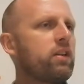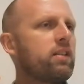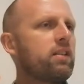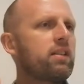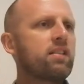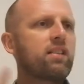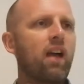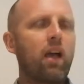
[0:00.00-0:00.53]
his
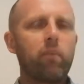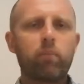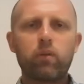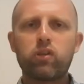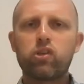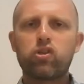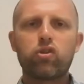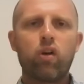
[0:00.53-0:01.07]

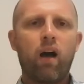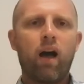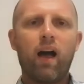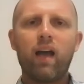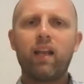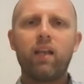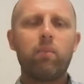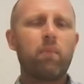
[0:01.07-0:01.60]
disciples to
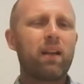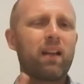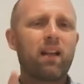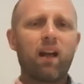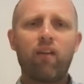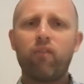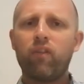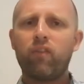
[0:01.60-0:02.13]
hide him and
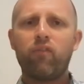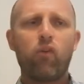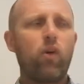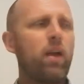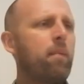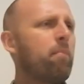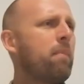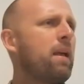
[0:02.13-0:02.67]
cover
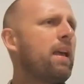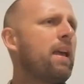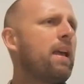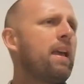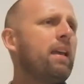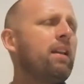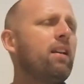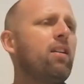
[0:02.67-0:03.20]
for him.
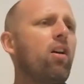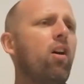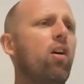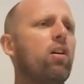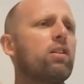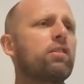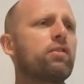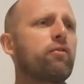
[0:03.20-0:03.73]
He didn't
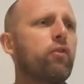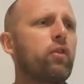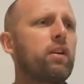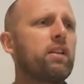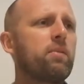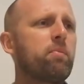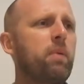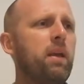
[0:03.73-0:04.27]
ask for
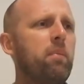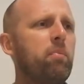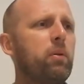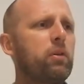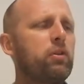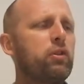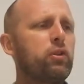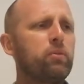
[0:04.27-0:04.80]
his
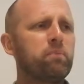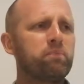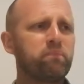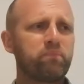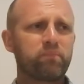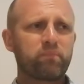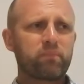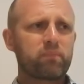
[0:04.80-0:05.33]
people to,
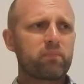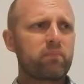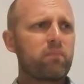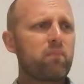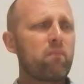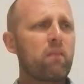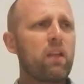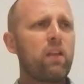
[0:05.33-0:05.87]

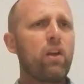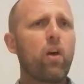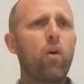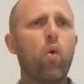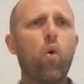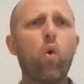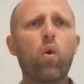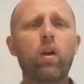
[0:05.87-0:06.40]
you know,
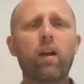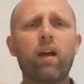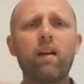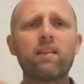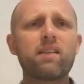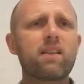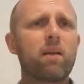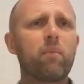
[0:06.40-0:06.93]

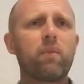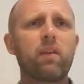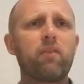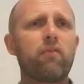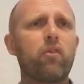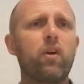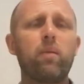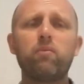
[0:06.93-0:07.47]
organize something
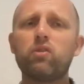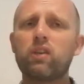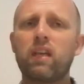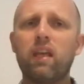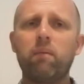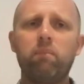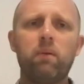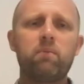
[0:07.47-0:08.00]
for him to
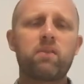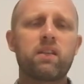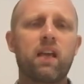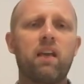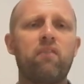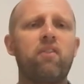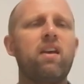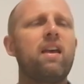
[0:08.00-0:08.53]
keep him
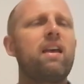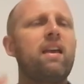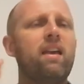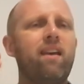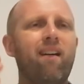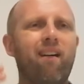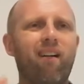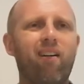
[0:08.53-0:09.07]
safe.
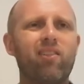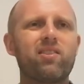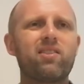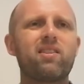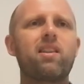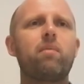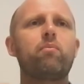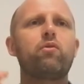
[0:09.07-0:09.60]
He
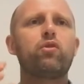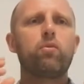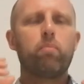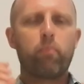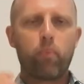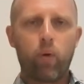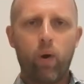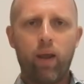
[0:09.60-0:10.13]
asked them to
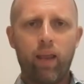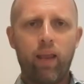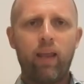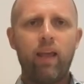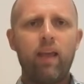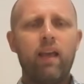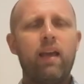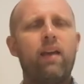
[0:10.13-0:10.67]
pray.
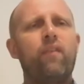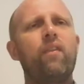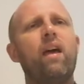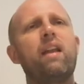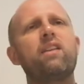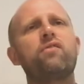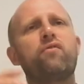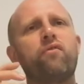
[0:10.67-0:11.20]
And
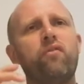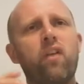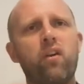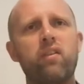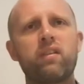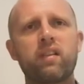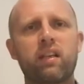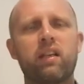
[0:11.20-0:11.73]
that is
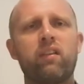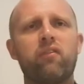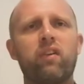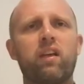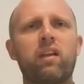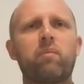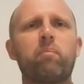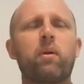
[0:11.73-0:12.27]
very
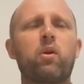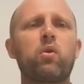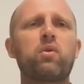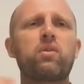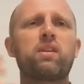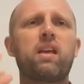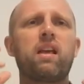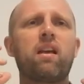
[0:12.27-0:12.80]
significant
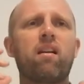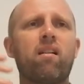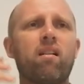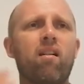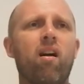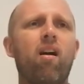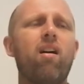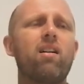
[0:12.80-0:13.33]
because in
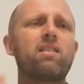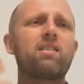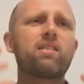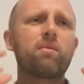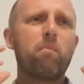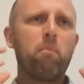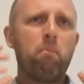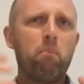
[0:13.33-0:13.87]

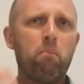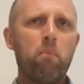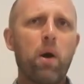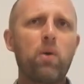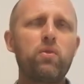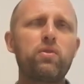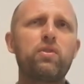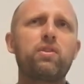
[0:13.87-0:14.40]
God's
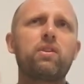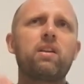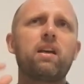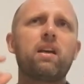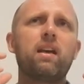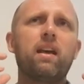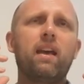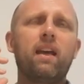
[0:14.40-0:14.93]
most,
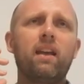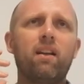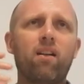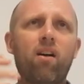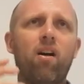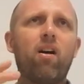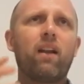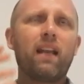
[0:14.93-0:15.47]
in
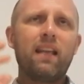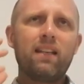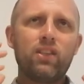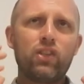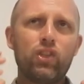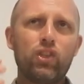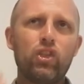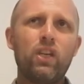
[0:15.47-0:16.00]
God,
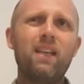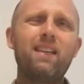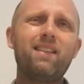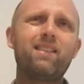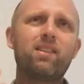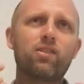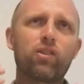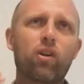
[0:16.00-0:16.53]
in
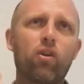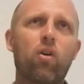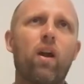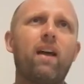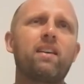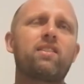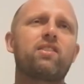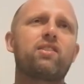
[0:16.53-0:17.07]
Jesus
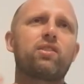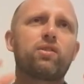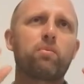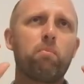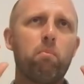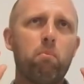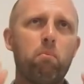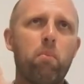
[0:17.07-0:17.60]
Christ's
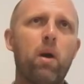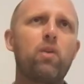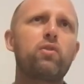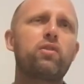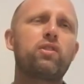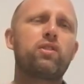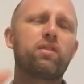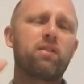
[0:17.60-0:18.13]

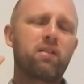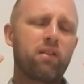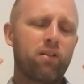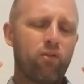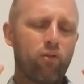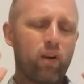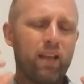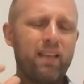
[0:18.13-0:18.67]
most,
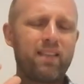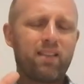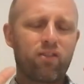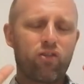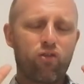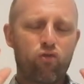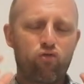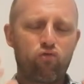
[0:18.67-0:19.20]
his
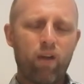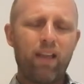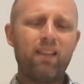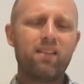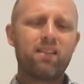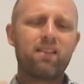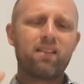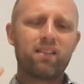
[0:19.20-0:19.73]

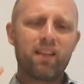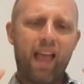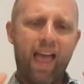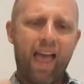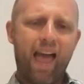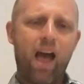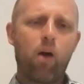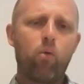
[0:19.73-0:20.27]
greatest
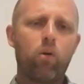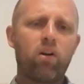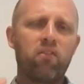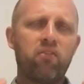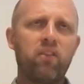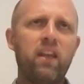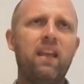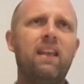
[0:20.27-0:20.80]
hour
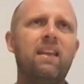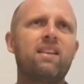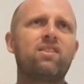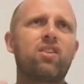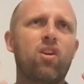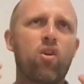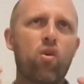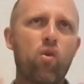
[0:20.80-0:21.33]
of need, his
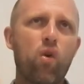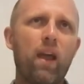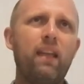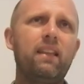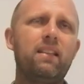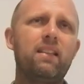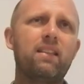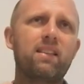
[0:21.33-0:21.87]

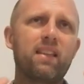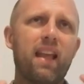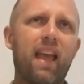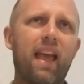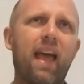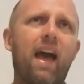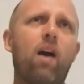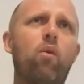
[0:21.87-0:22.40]
greatest
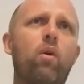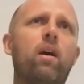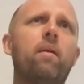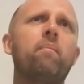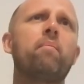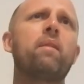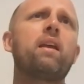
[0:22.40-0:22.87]
hour,